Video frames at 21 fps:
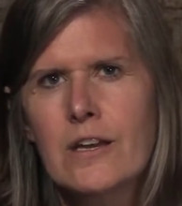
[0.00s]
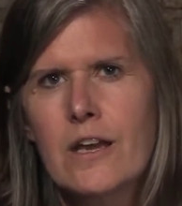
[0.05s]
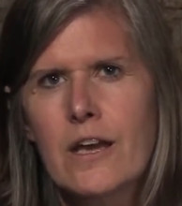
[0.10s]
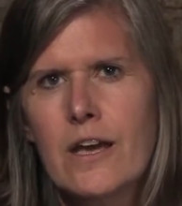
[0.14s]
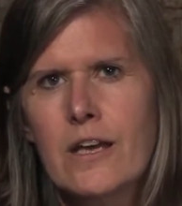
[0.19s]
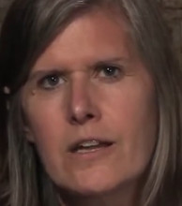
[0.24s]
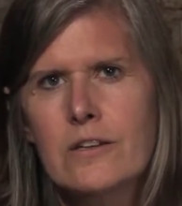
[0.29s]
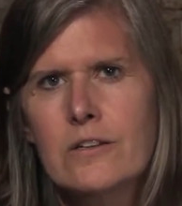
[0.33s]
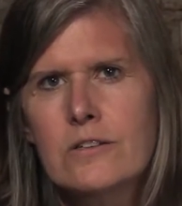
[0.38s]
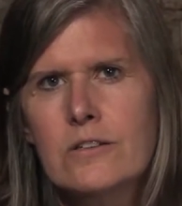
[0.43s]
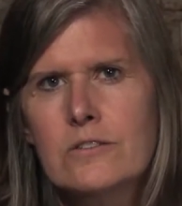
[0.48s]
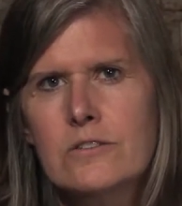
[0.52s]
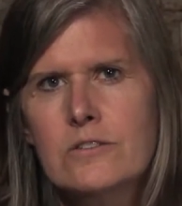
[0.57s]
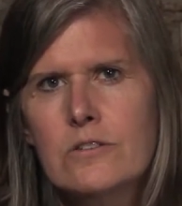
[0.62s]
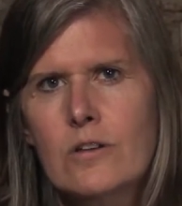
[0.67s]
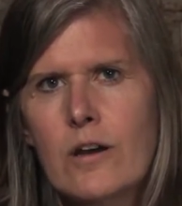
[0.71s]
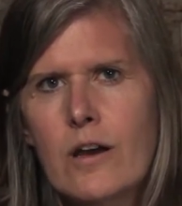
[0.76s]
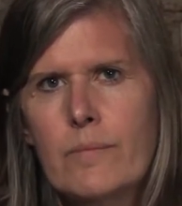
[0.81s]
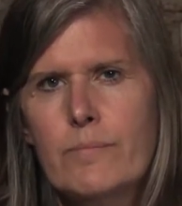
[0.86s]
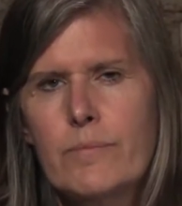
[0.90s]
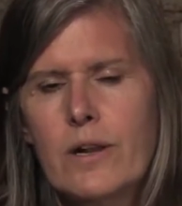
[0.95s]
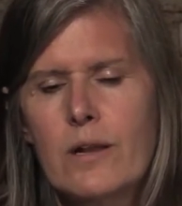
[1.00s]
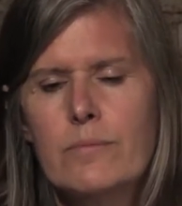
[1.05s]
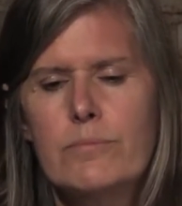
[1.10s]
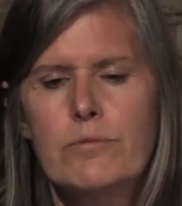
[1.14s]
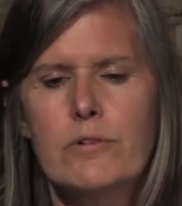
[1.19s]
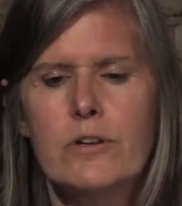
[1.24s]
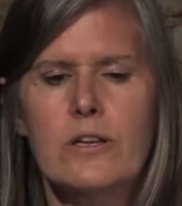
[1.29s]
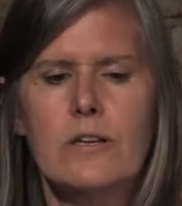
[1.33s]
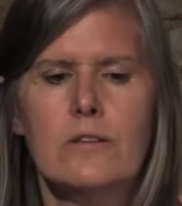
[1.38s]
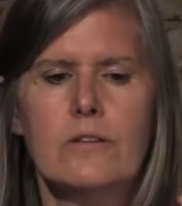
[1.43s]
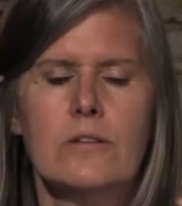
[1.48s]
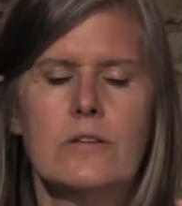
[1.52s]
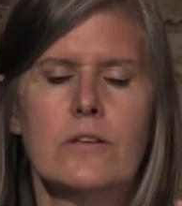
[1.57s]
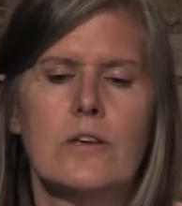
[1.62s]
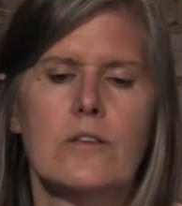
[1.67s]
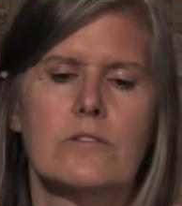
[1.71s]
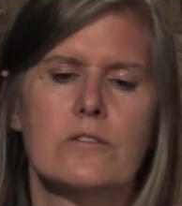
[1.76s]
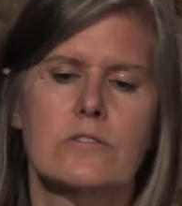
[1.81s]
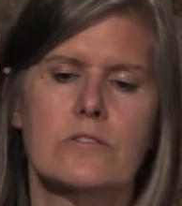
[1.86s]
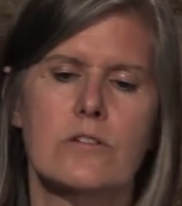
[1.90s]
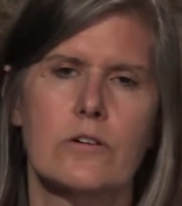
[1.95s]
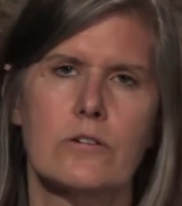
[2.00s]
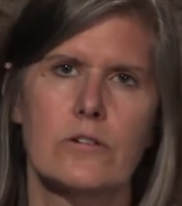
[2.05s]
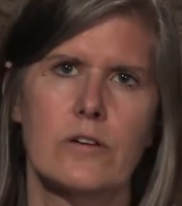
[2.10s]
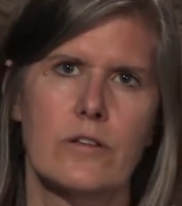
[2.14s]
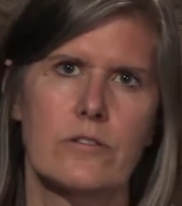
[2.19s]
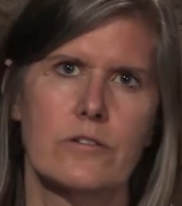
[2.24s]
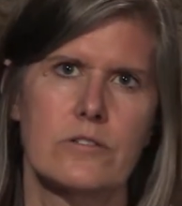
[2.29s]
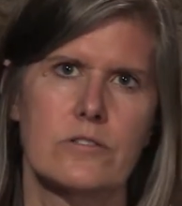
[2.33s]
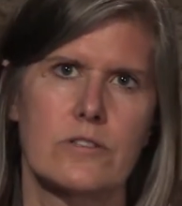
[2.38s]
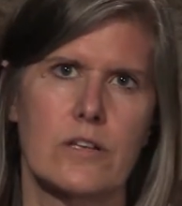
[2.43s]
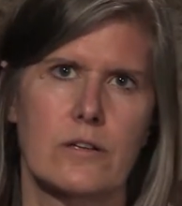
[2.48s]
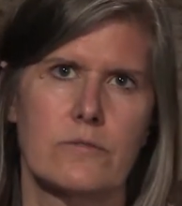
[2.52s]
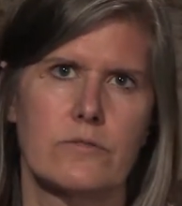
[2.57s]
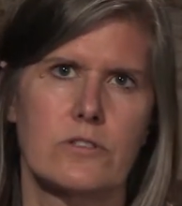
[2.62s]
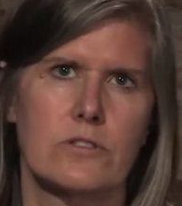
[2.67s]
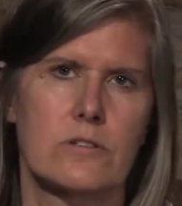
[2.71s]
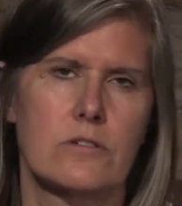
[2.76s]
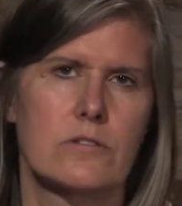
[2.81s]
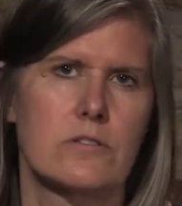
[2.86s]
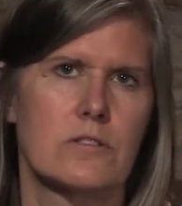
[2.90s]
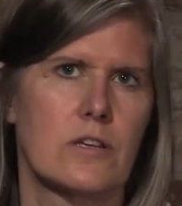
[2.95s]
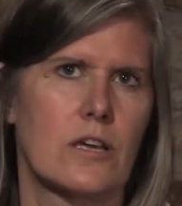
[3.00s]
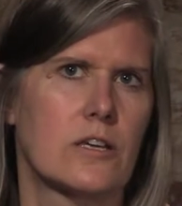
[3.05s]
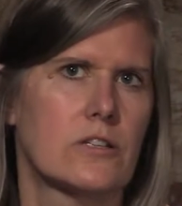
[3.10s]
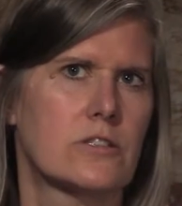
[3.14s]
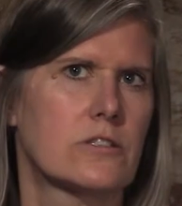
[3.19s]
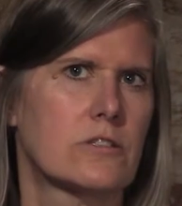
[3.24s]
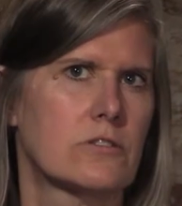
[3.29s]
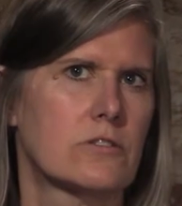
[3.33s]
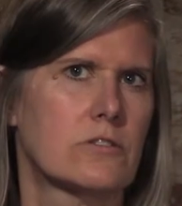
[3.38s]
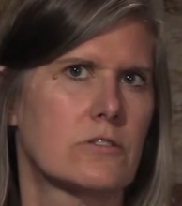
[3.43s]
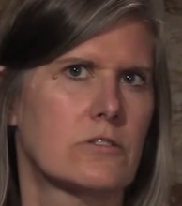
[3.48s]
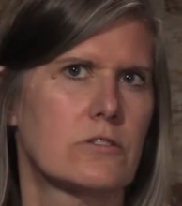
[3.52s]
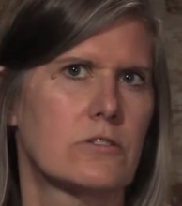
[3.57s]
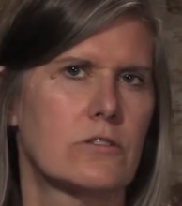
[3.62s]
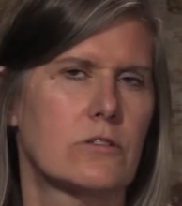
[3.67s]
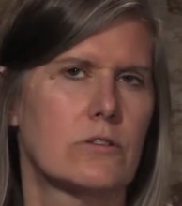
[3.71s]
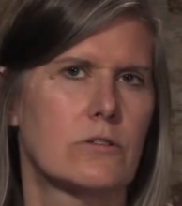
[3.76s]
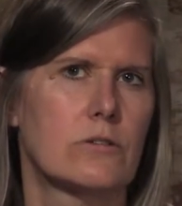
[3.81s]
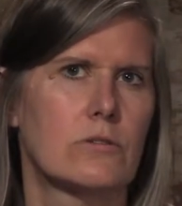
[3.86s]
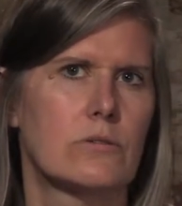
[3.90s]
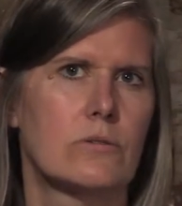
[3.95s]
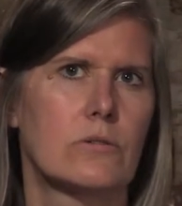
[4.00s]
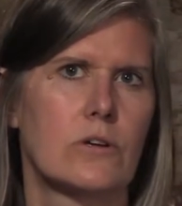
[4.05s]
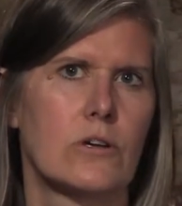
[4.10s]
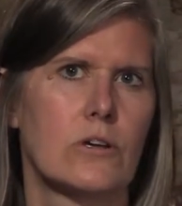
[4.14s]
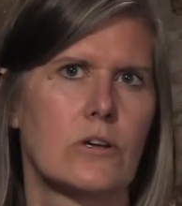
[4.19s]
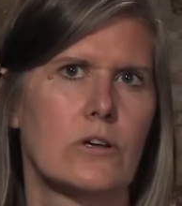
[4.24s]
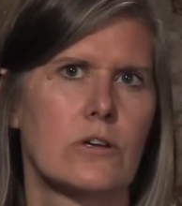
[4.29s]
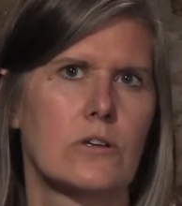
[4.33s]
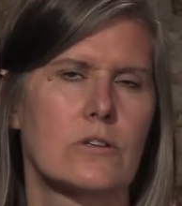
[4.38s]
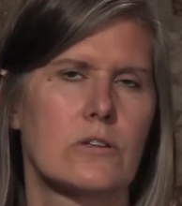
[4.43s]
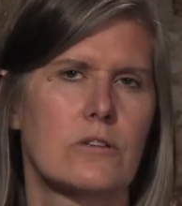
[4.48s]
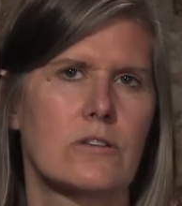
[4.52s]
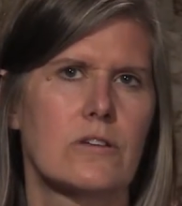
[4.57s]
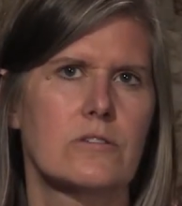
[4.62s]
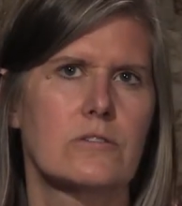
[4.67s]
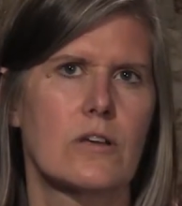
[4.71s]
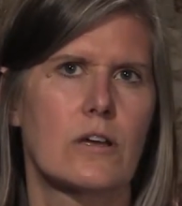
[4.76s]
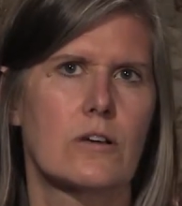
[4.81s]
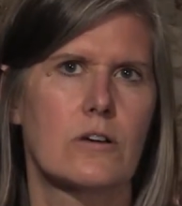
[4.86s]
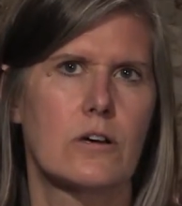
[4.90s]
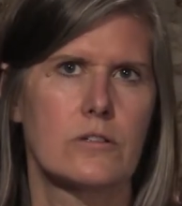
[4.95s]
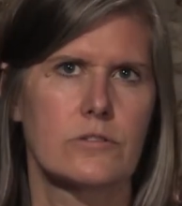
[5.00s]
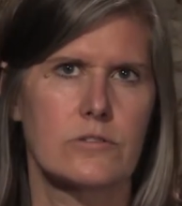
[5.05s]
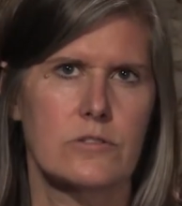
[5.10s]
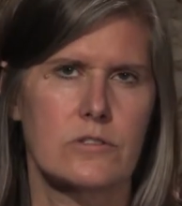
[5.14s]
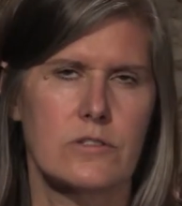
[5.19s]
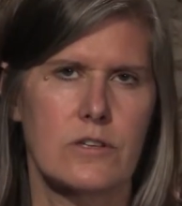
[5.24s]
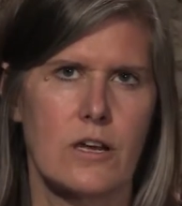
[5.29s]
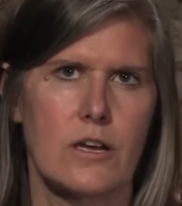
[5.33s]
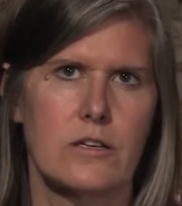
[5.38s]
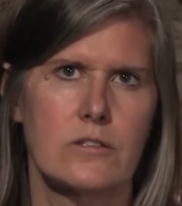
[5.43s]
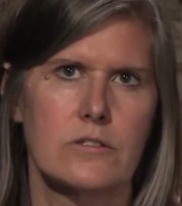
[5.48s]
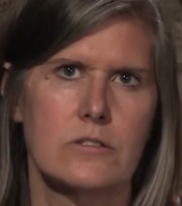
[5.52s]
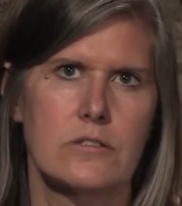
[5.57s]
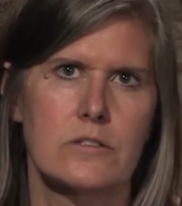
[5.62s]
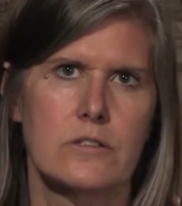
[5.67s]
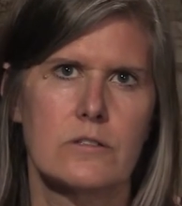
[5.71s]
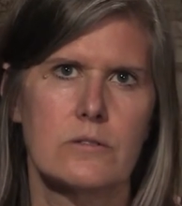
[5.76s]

And so, uh, but I bring this whole other set of associations to things like ultrasounds.